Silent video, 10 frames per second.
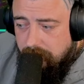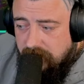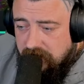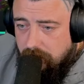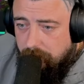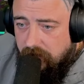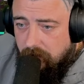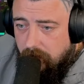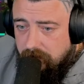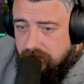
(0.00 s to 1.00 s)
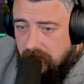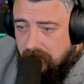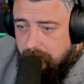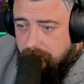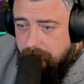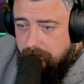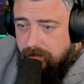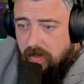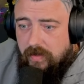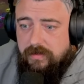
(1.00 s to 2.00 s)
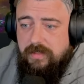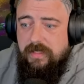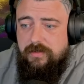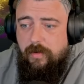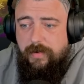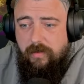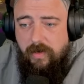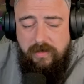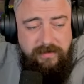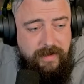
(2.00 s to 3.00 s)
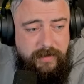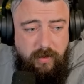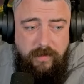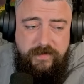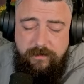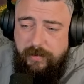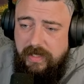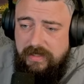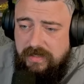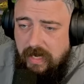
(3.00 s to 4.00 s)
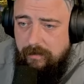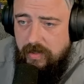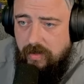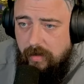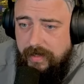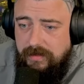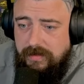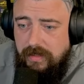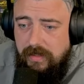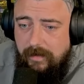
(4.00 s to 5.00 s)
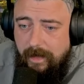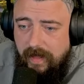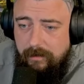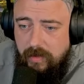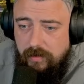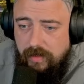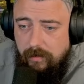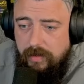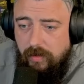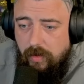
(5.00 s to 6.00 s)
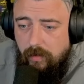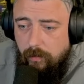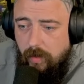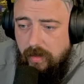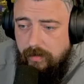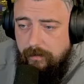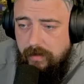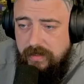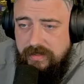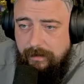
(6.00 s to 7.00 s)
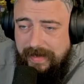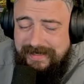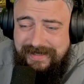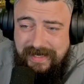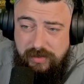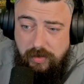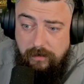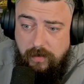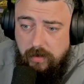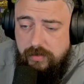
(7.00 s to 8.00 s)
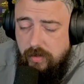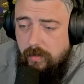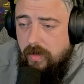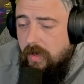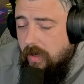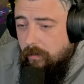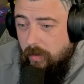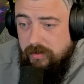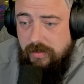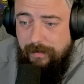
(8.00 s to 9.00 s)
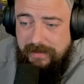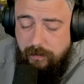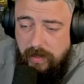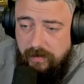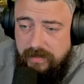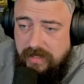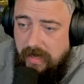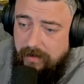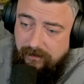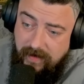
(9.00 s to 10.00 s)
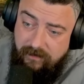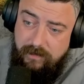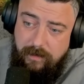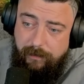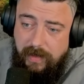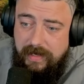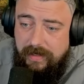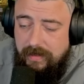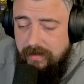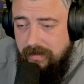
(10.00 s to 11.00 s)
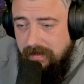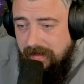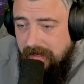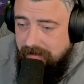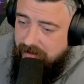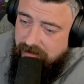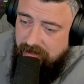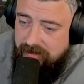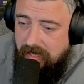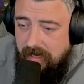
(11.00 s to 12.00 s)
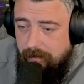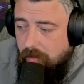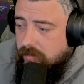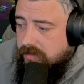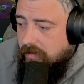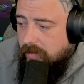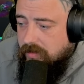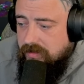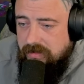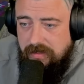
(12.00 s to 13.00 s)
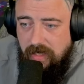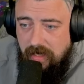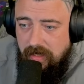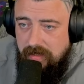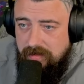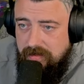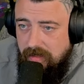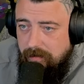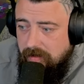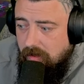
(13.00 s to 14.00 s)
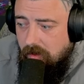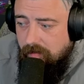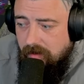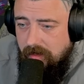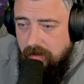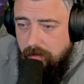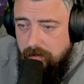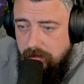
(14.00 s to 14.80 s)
This could be the one, chat. Honestly, this could be the one. Let me know if you played this game in the comments. Let me know down below what is the best stage you've got to and what's your best win on this game. And if you haven't been playing it, I'd suggest getting amongst it because it's seemingly hot right now.